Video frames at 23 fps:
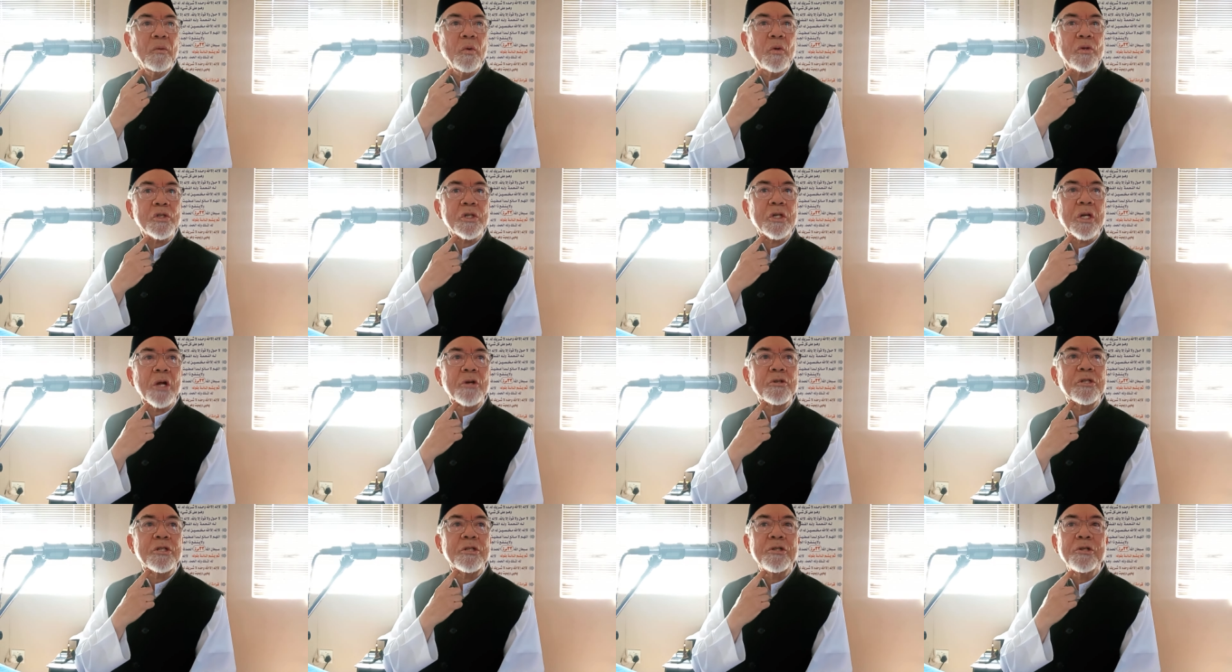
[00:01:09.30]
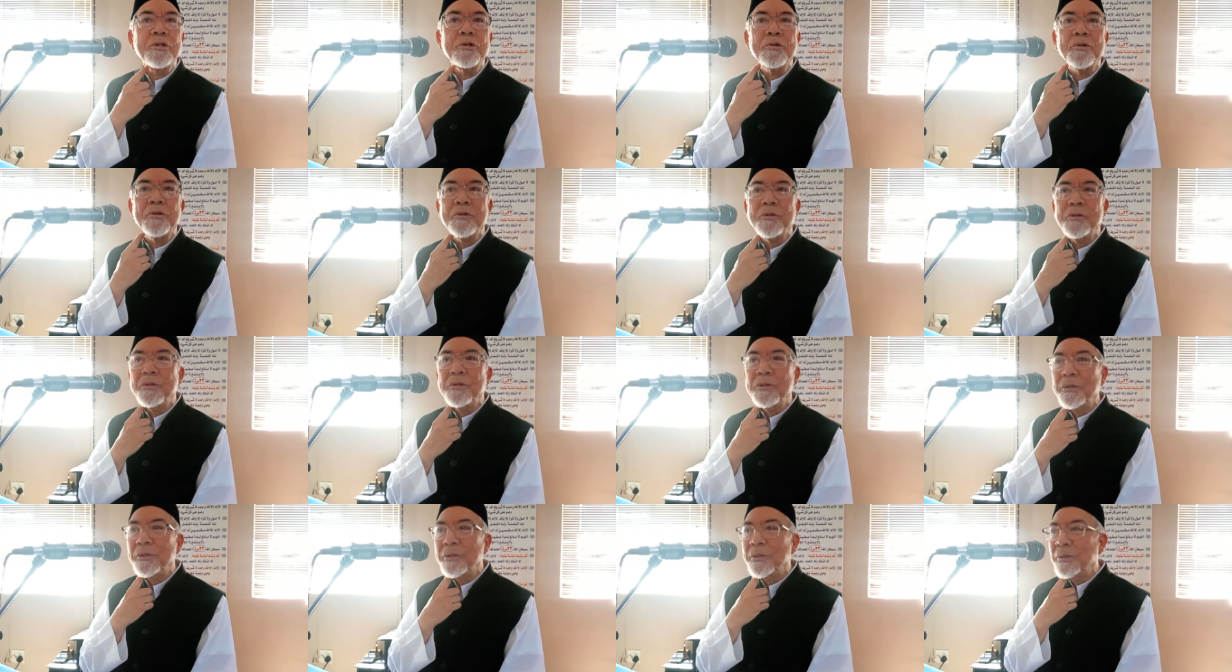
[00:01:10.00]
Who's closer to you
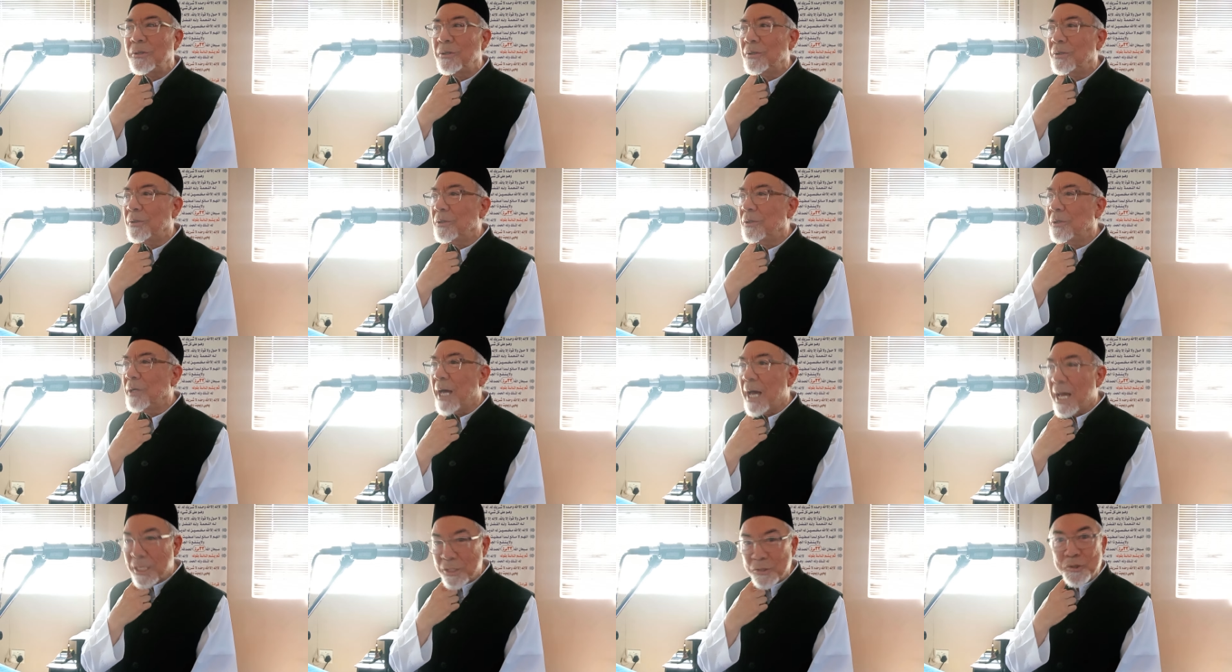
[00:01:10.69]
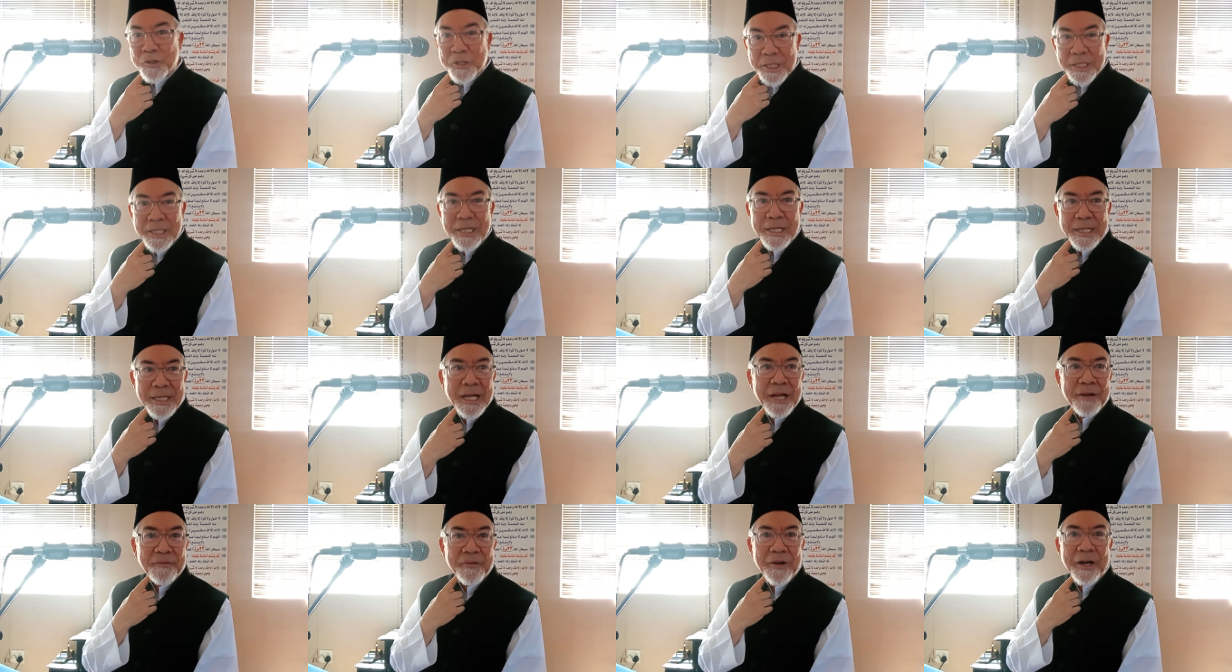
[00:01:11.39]
as you're
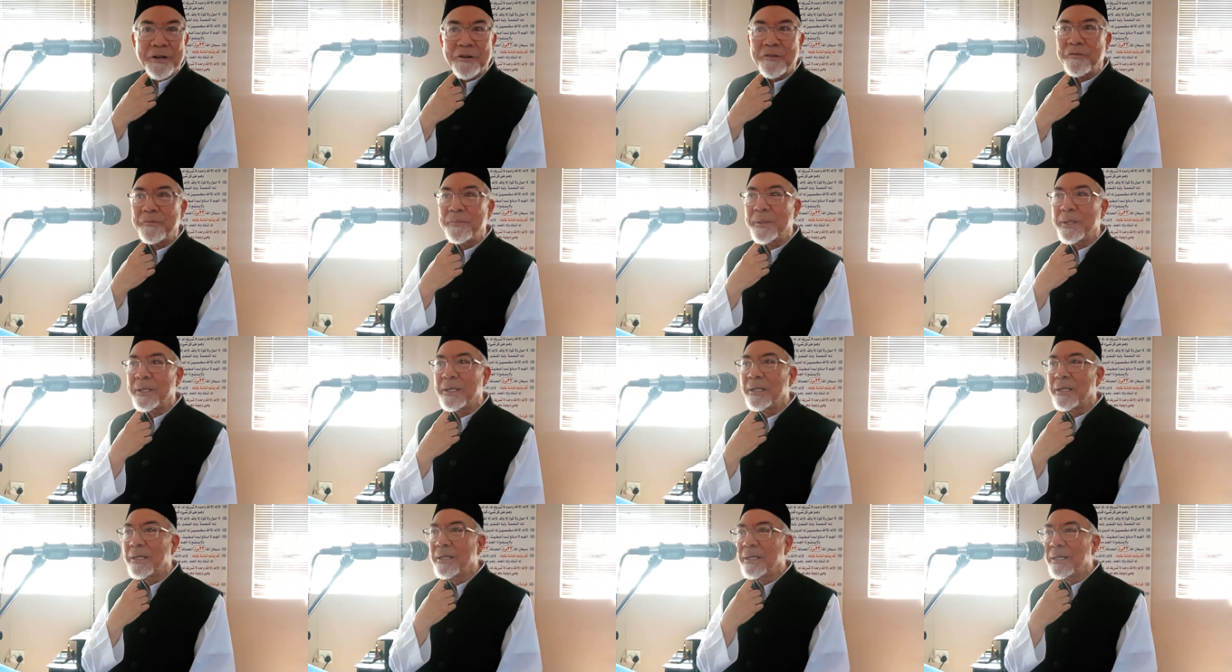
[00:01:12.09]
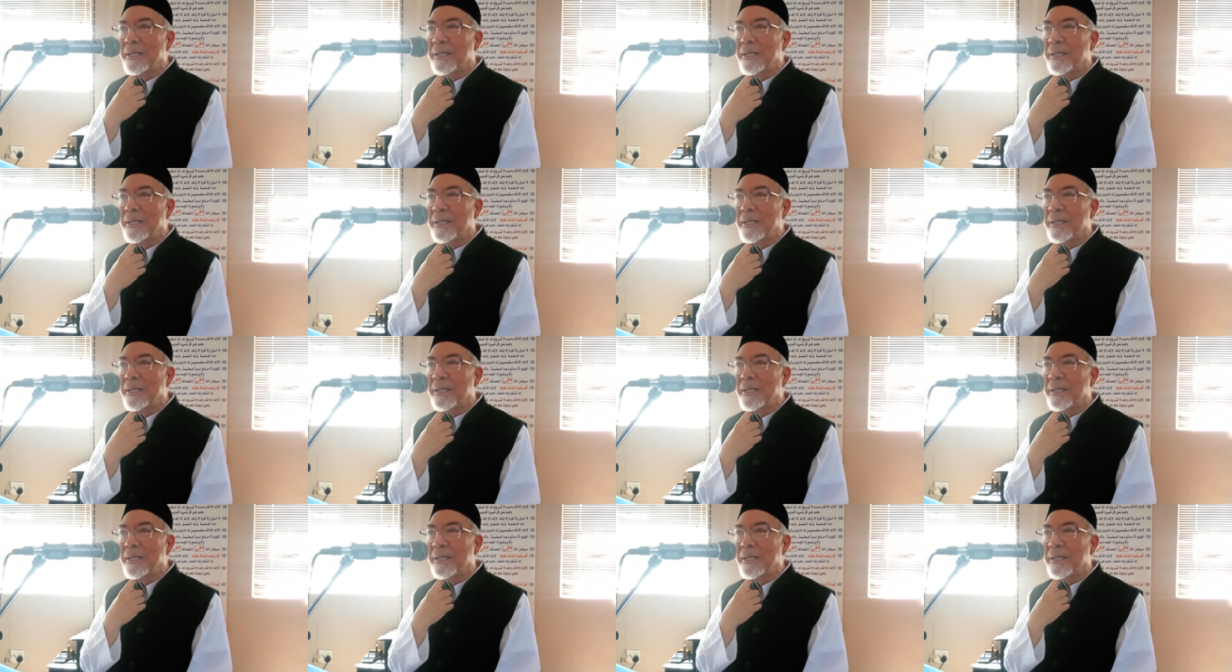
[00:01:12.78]
sitting here in front of me?